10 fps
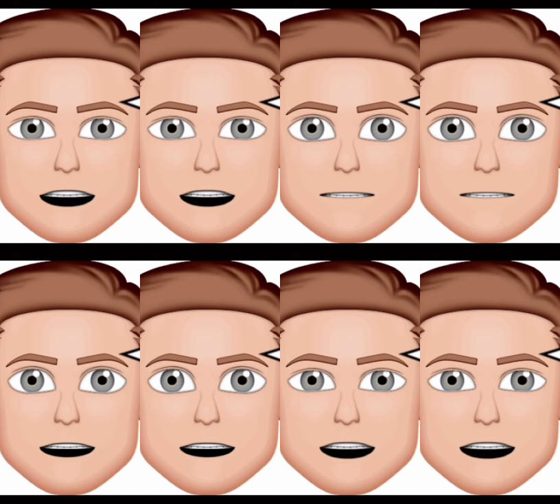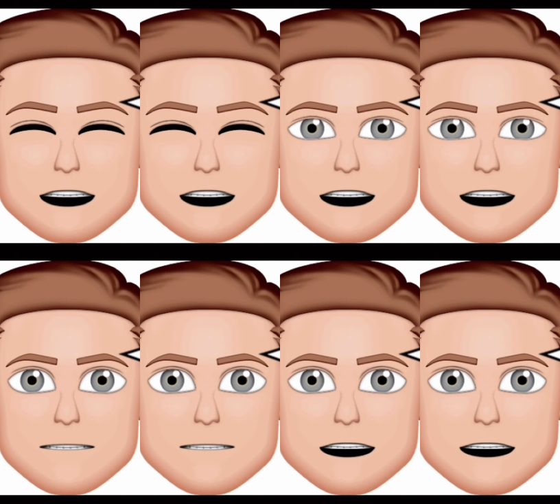My advice would be,
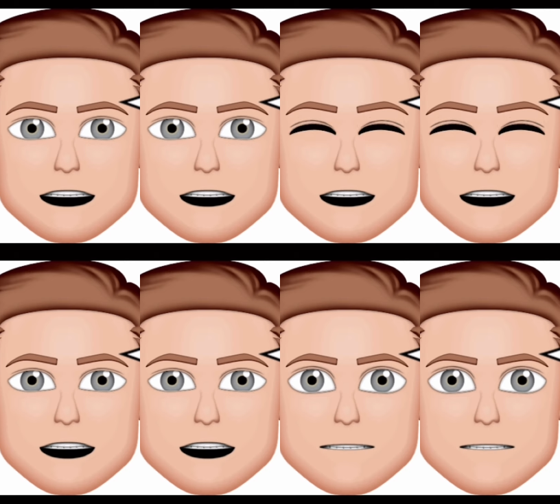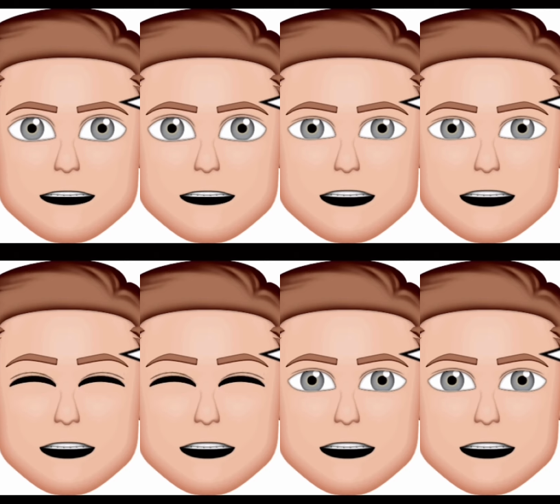always stay smooth
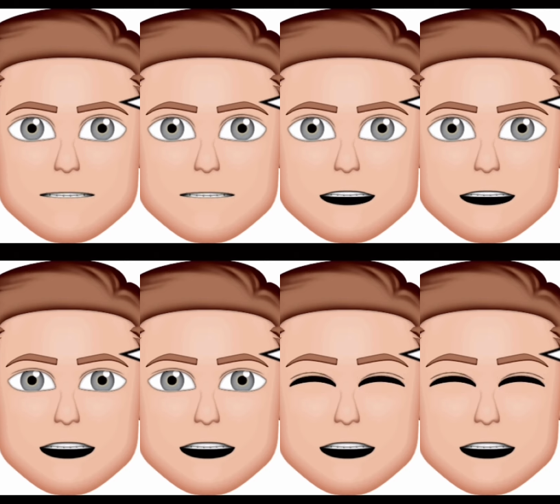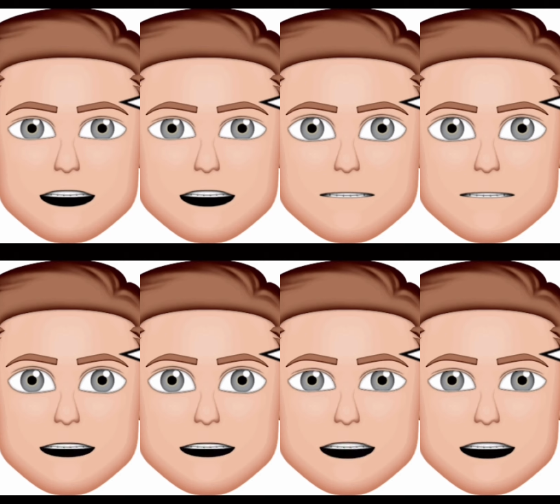like butter and cool like an
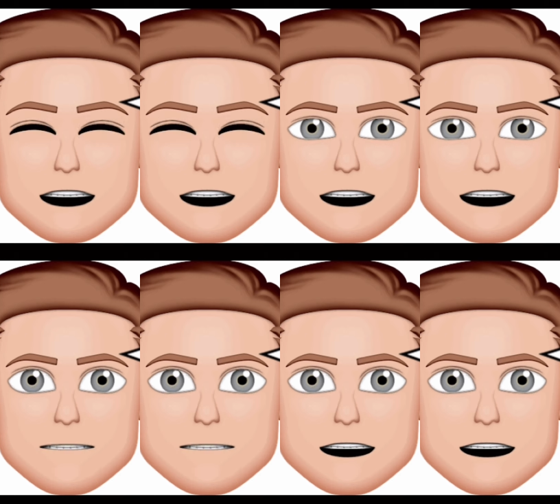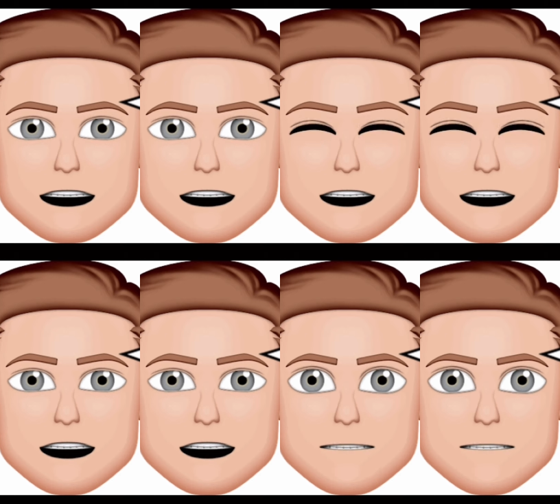ice. When you introduce
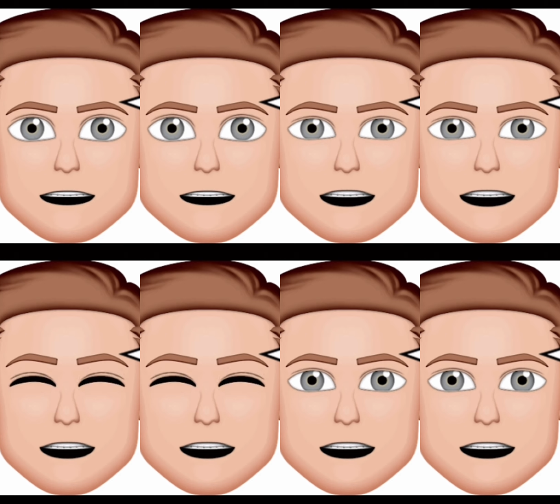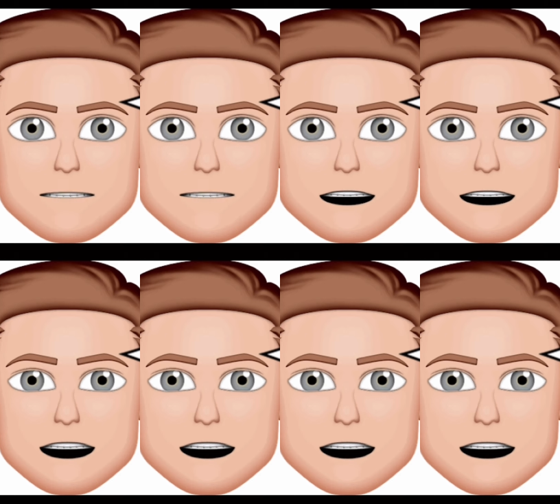yourself, use pickup lines.